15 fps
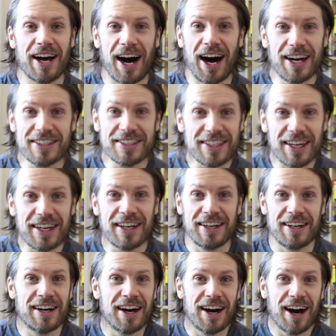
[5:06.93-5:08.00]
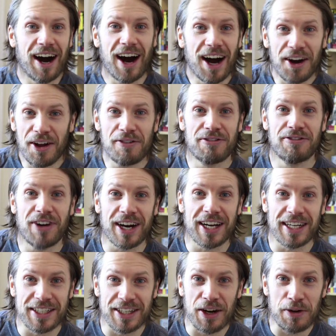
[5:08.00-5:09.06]
Answer, I don't
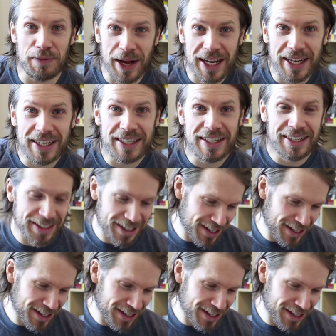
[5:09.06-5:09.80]
fucking know, mate.